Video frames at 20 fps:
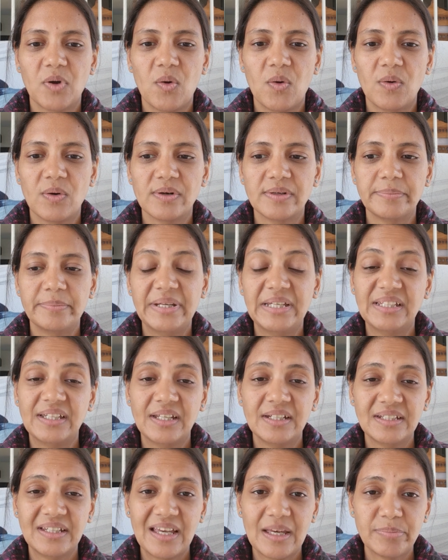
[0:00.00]
or
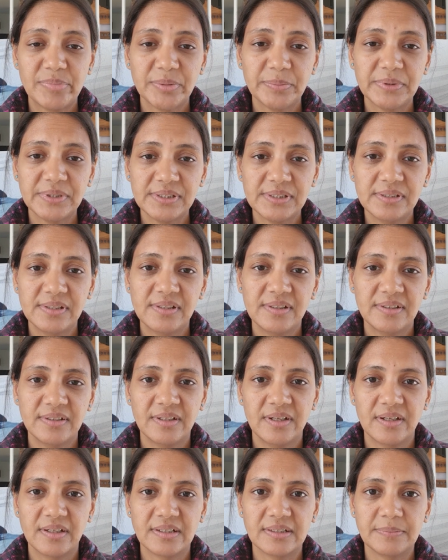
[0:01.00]
being incapable,
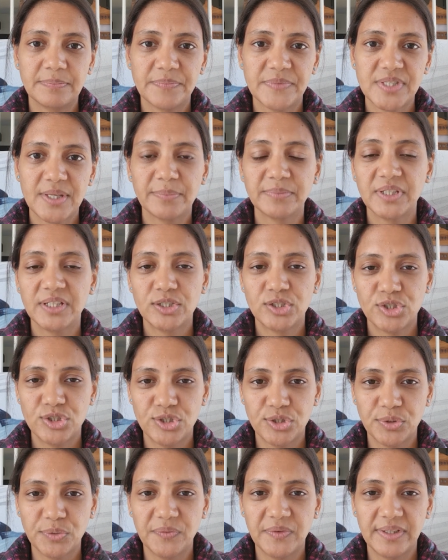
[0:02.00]
something to
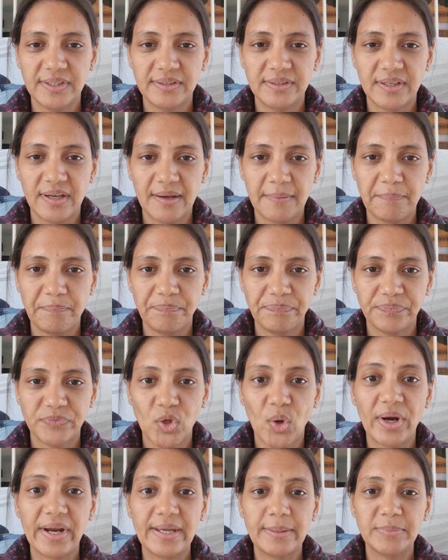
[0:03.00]
do with
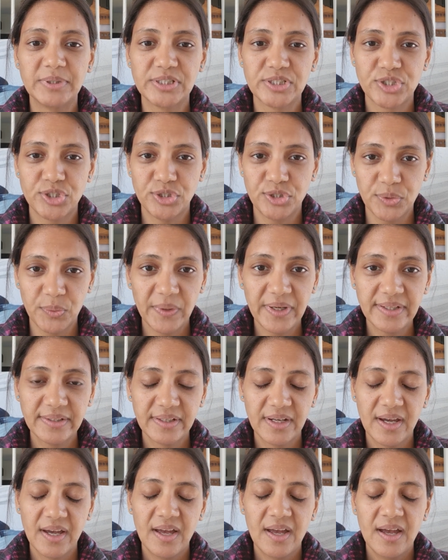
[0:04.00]
not able to do it.
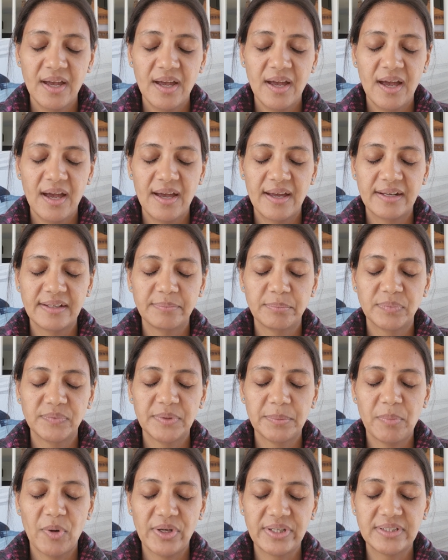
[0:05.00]
And
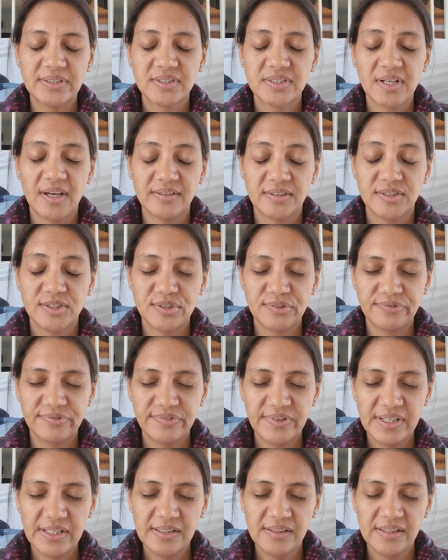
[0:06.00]
the body starts to
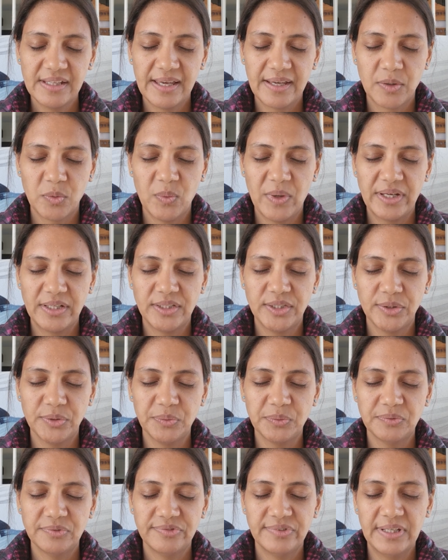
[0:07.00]
feel like, when
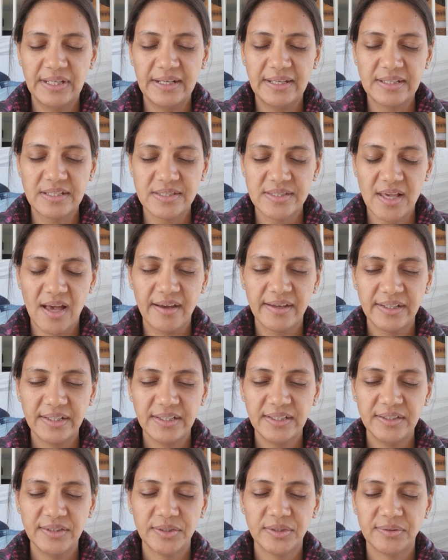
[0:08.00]
you feel
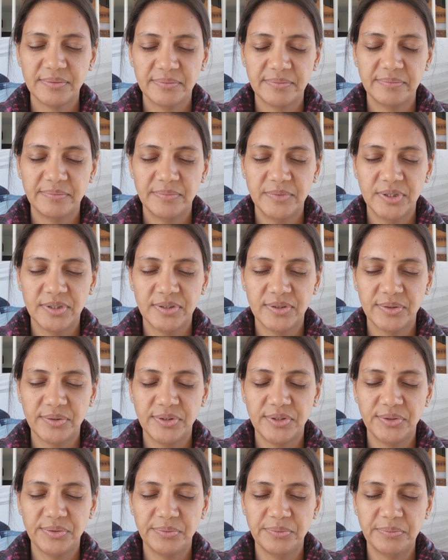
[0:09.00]
anxiety,
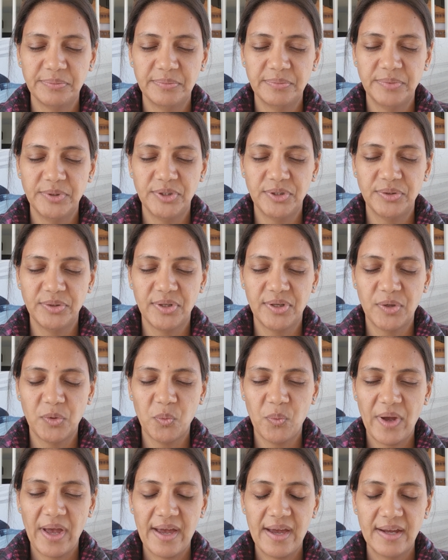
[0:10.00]
you're
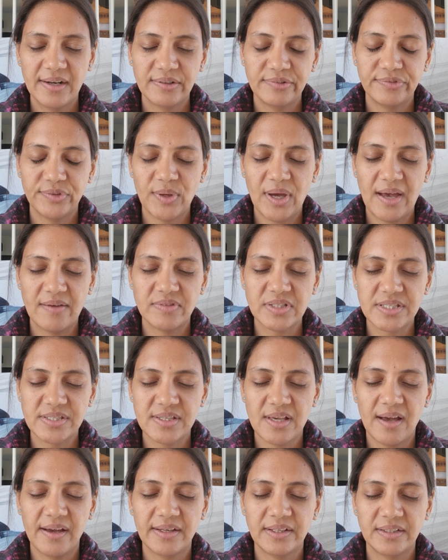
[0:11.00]
aware if you have
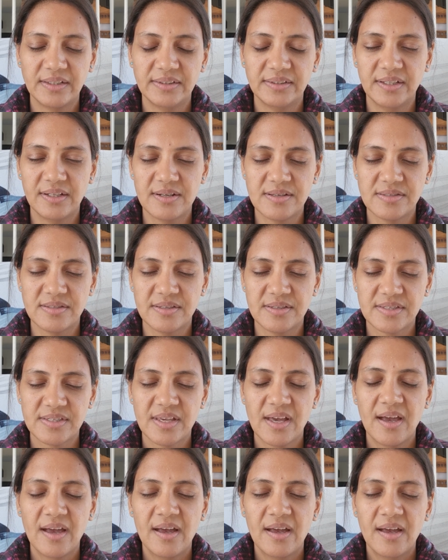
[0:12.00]
anxiety, there is this